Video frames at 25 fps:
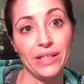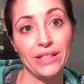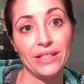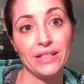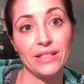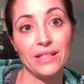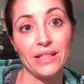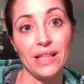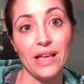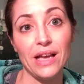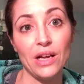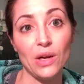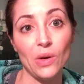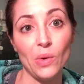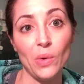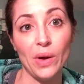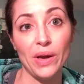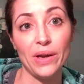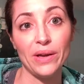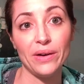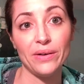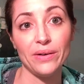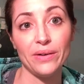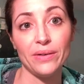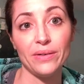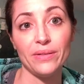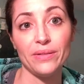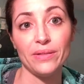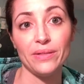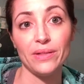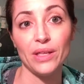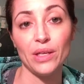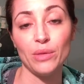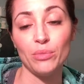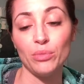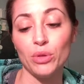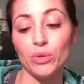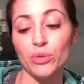It's a lot quieter
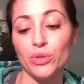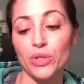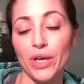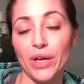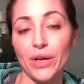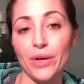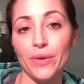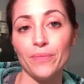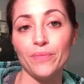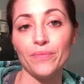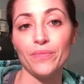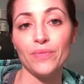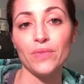than a blow dryer.